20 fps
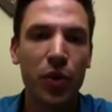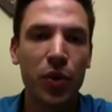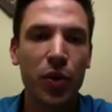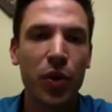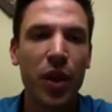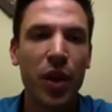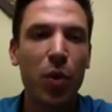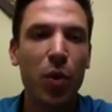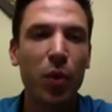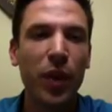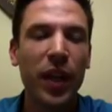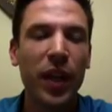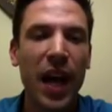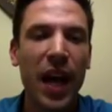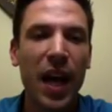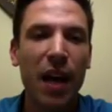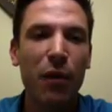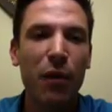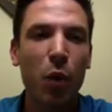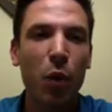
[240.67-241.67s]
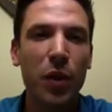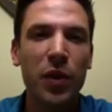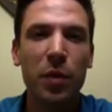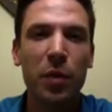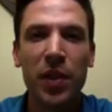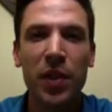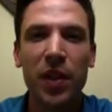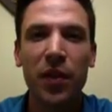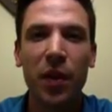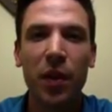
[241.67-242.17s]
So they don't really have one
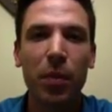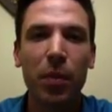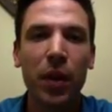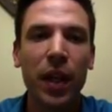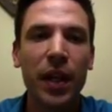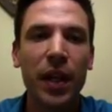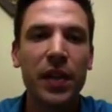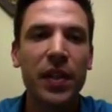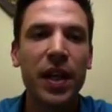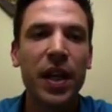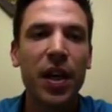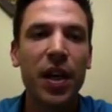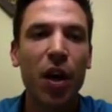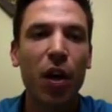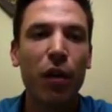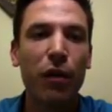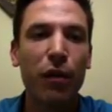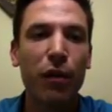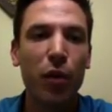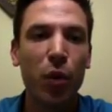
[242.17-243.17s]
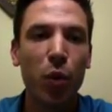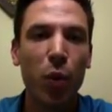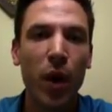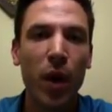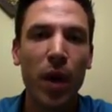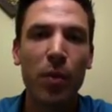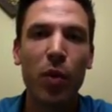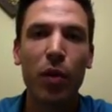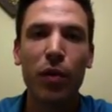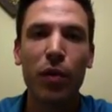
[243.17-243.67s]
specific place in our food
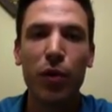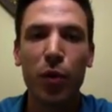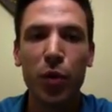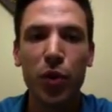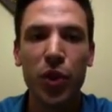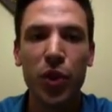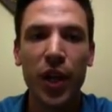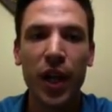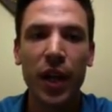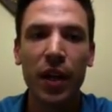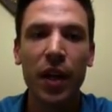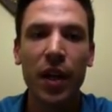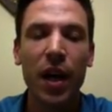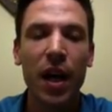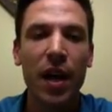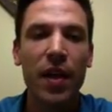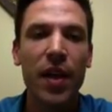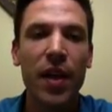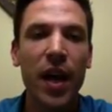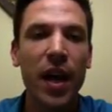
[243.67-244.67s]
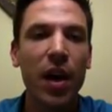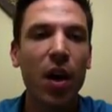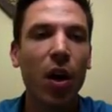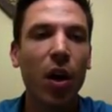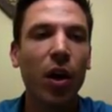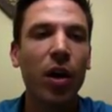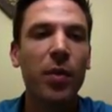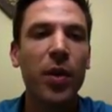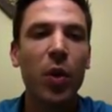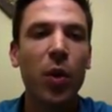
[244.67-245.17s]
web or food chain. They are
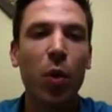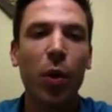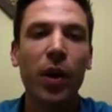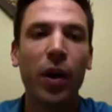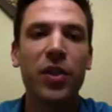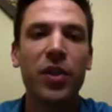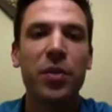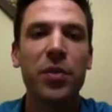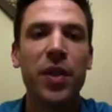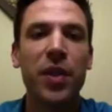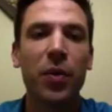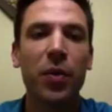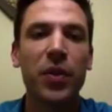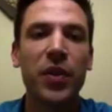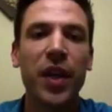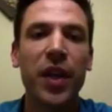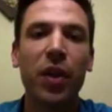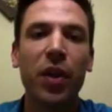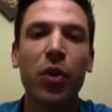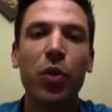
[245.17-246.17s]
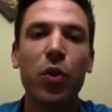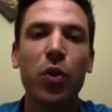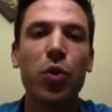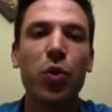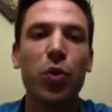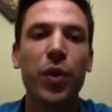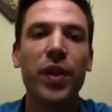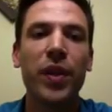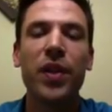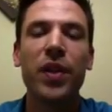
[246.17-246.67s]
going to be organisms that recycle
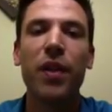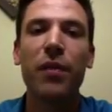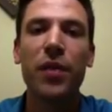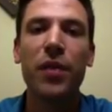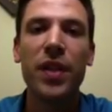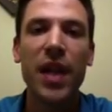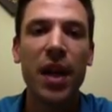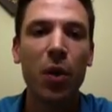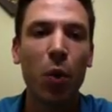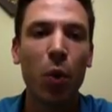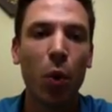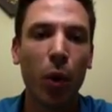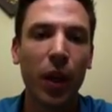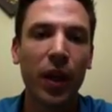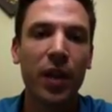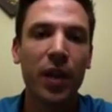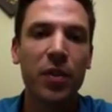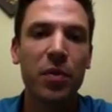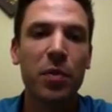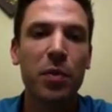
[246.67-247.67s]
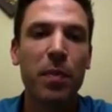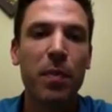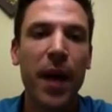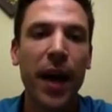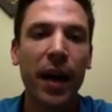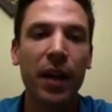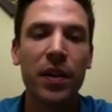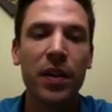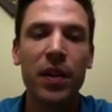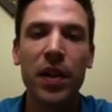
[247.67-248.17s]
nutrients of dead organisms
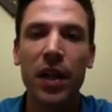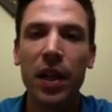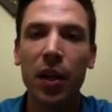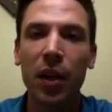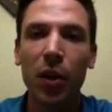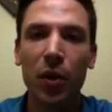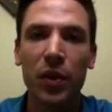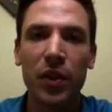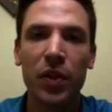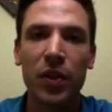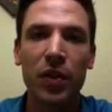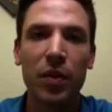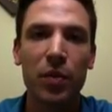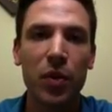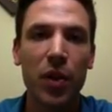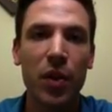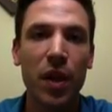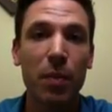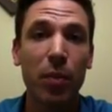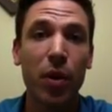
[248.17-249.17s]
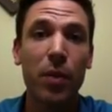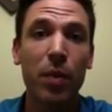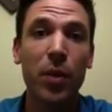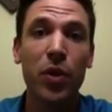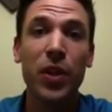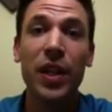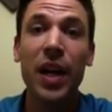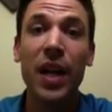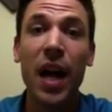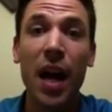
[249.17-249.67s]
back into the ecosystem. So they pretty
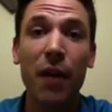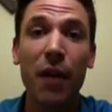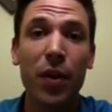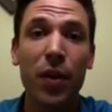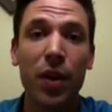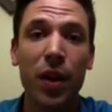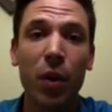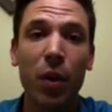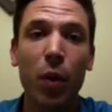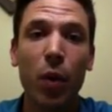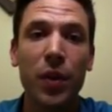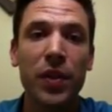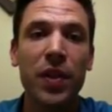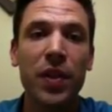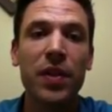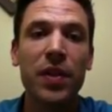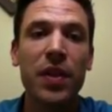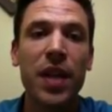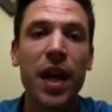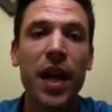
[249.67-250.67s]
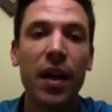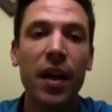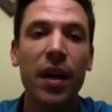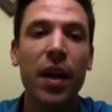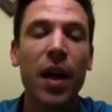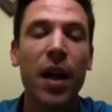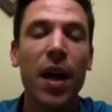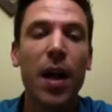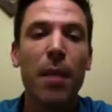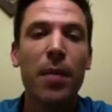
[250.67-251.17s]
much eat everything once it's dead.
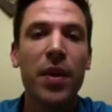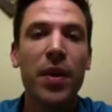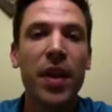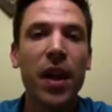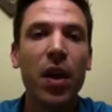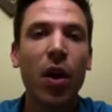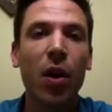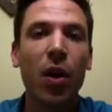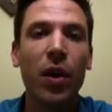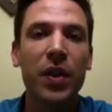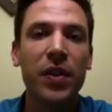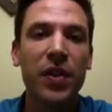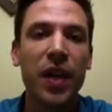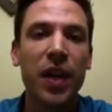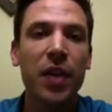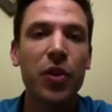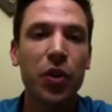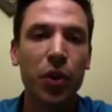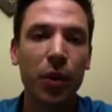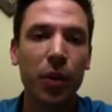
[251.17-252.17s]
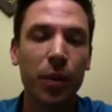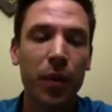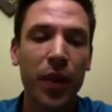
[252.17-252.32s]
But they are essential.